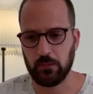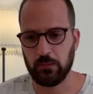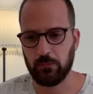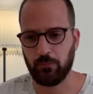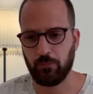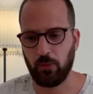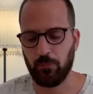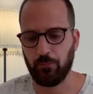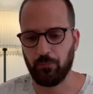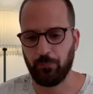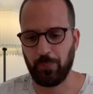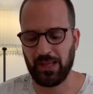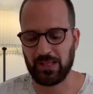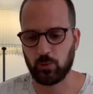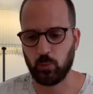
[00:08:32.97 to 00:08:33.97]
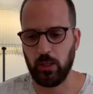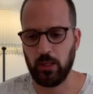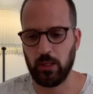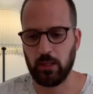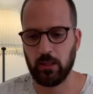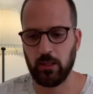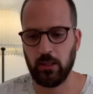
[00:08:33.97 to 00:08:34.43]
from past
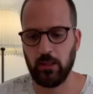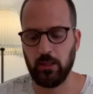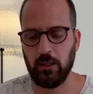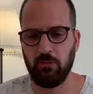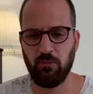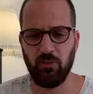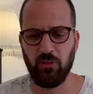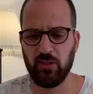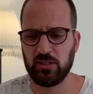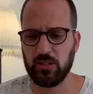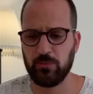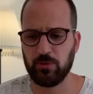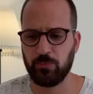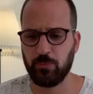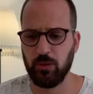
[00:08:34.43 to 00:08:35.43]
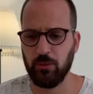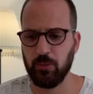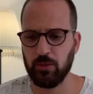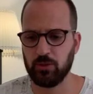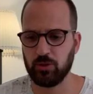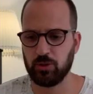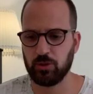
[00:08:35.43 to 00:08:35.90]
week. Everything seems pretty
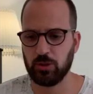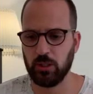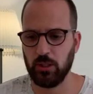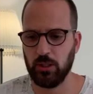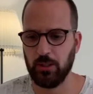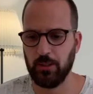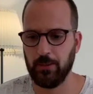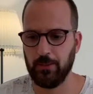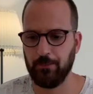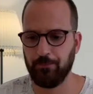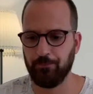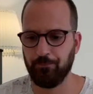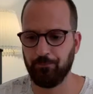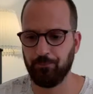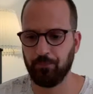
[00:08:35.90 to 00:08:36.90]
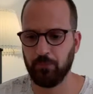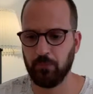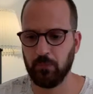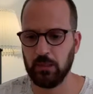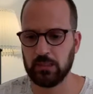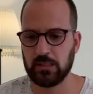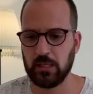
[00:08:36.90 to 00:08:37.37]
much
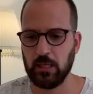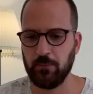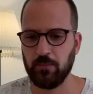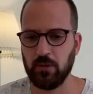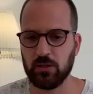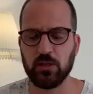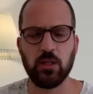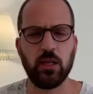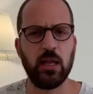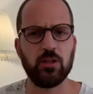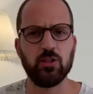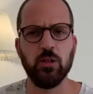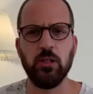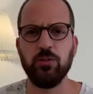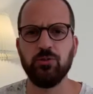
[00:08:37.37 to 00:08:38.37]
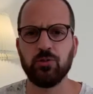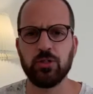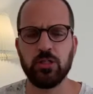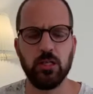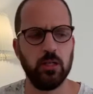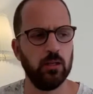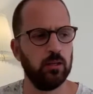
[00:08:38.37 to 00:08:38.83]
the same. There's actually an
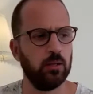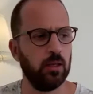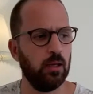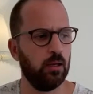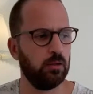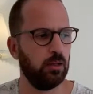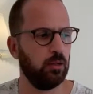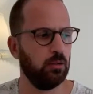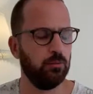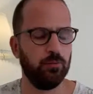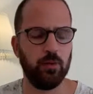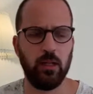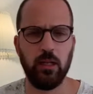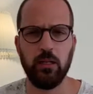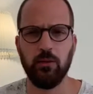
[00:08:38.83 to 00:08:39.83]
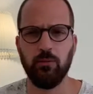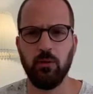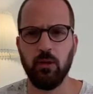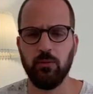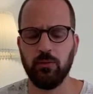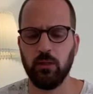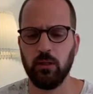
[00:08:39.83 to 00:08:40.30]
interesting article flying
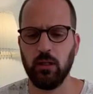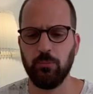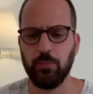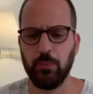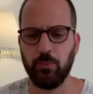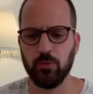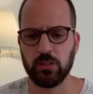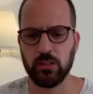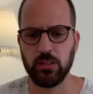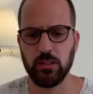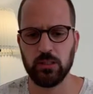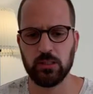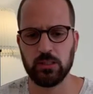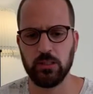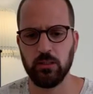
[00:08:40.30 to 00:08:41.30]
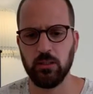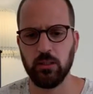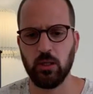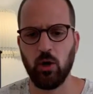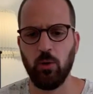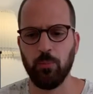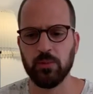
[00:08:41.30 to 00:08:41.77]
around that I'll be posting this in the
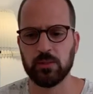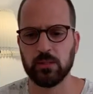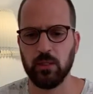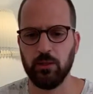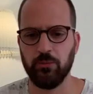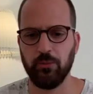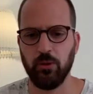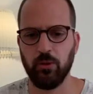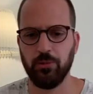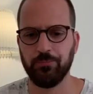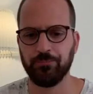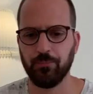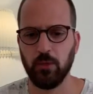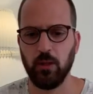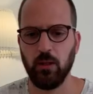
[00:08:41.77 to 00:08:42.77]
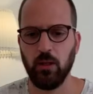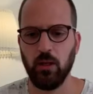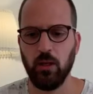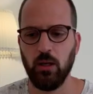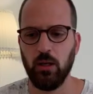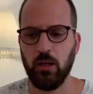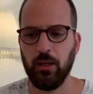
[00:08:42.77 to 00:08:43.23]
comments later on,
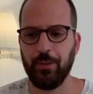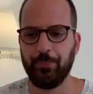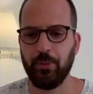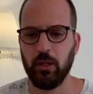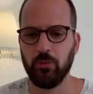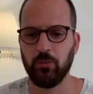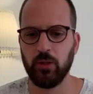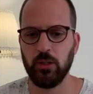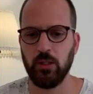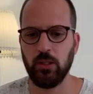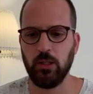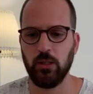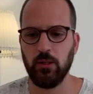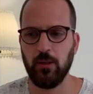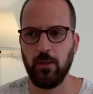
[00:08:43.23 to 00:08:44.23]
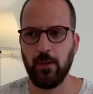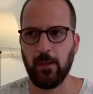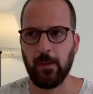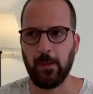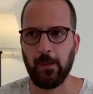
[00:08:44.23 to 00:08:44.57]
about the